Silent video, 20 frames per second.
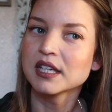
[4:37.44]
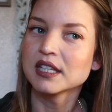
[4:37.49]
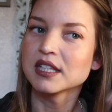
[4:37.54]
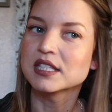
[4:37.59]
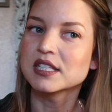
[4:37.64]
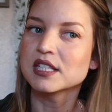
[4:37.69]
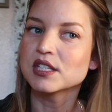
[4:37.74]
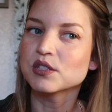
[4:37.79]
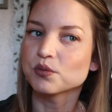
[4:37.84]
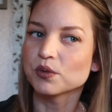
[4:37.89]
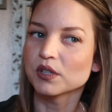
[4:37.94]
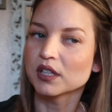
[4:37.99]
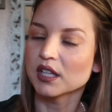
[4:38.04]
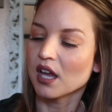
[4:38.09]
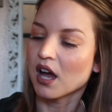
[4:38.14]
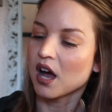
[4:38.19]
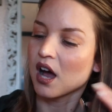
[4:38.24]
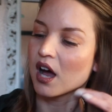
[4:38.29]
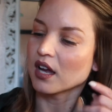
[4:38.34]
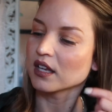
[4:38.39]
This is
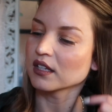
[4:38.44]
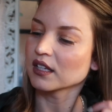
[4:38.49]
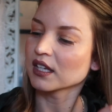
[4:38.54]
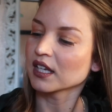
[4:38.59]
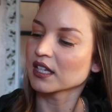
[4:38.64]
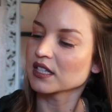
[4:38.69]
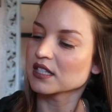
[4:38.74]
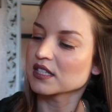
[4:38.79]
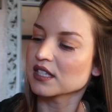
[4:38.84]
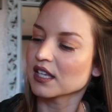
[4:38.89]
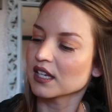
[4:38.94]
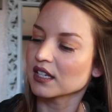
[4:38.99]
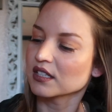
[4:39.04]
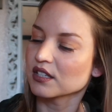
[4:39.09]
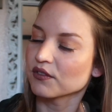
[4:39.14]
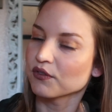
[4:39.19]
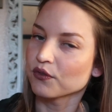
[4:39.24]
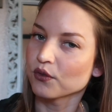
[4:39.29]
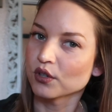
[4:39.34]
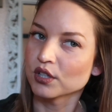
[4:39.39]
really hot. It gets like
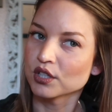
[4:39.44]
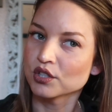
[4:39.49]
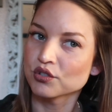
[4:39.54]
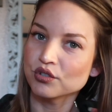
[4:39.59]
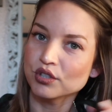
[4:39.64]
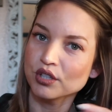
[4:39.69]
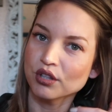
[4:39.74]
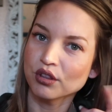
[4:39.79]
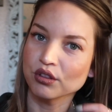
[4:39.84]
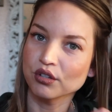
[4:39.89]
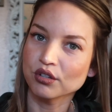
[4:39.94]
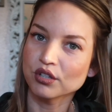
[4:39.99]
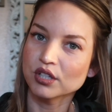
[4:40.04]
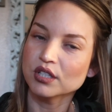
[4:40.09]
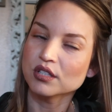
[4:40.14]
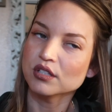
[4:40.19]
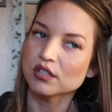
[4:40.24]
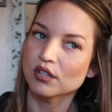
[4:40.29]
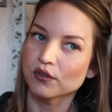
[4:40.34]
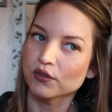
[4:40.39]
to
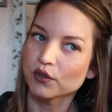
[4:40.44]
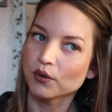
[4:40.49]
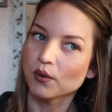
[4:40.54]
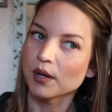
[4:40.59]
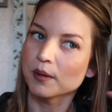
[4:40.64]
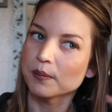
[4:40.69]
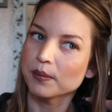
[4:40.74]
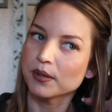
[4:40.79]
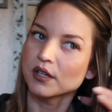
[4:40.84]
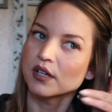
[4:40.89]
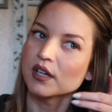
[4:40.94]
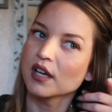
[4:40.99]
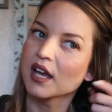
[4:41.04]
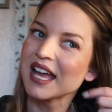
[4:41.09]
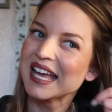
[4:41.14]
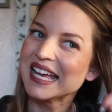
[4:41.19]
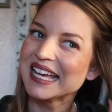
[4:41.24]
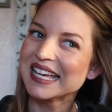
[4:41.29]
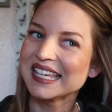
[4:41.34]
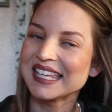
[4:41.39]
430, so if you want to put
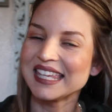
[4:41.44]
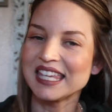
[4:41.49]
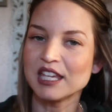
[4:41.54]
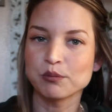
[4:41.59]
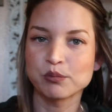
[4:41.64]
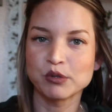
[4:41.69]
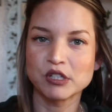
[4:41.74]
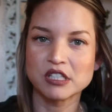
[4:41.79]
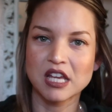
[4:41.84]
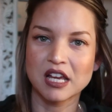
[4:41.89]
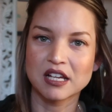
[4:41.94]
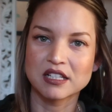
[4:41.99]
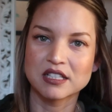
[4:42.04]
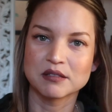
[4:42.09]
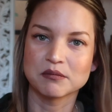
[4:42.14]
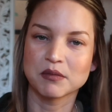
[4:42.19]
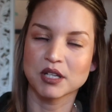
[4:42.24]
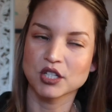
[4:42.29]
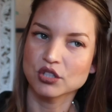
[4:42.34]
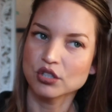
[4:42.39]
a heat
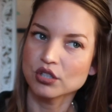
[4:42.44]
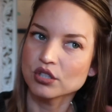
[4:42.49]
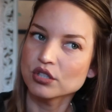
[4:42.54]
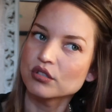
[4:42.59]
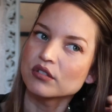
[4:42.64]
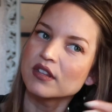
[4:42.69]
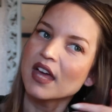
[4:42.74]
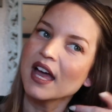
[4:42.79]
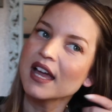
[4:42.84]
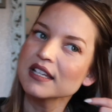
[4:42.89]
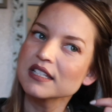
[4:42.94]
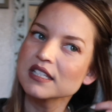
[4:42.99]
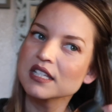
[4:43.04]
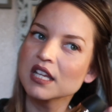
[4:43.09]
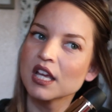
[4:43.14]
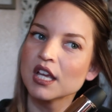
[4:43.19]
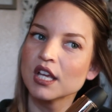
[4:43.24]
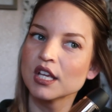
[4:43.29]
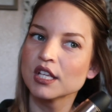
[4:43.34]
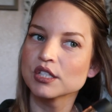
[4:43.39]
protectant, make sure you do that.
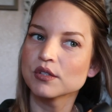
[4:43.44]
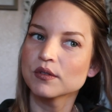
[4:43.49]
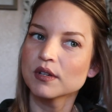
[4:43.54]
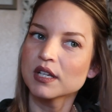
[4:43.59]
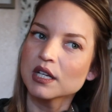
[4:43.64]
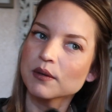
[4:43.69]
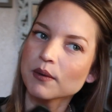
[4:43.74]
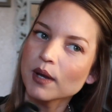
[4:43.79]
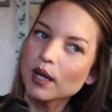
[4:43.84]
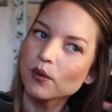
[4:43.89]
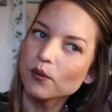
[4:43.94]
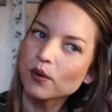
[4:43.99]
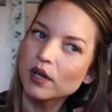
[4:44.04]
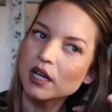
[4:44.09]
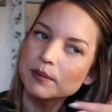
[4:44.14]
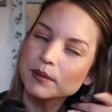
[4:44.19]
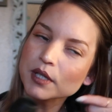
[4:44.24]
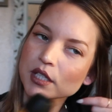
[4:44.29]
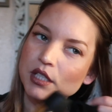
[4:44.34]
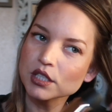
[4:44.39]
So anyway, what
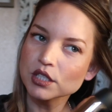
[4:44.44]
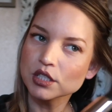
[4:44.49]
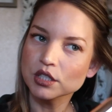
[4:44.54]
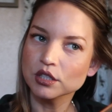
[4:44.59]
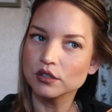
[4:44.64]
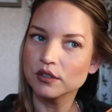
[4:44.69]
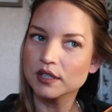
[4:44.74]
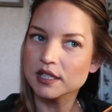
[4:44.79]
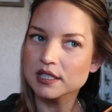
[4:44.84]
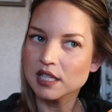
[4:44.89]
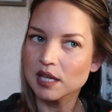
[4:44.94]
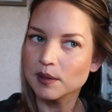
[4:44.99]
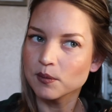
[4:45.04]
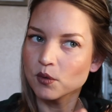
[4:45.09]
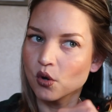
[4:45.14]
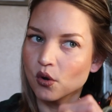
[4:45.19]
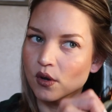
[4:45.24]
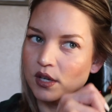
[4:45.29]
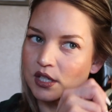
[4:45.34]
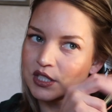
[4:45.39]
I'm gonna do is
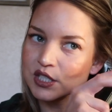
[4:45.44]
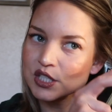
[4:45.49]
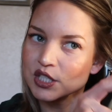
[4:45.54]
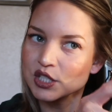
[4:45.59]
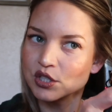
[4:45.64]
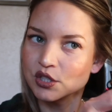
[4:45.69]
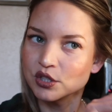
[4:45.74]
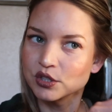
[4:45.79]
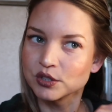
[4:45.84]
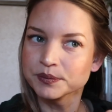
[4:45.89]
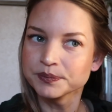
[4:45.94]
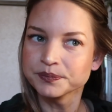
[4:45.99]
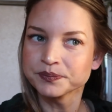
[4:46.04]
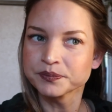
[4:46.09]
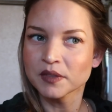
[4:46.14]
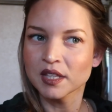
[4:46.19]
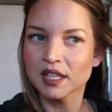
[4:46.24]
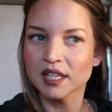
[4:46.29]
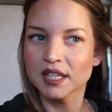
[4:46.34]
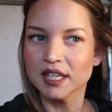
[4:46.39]
I'm going to
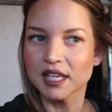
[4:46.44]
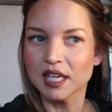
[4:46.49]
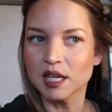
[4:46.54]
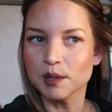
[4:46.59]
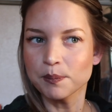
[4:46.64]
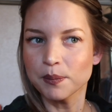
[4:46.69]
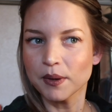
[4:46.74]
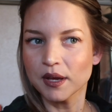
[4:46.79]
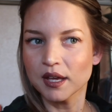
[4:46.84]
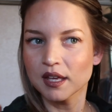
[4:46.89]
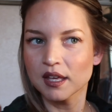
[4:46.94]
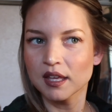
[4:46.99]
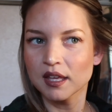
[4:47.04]
keep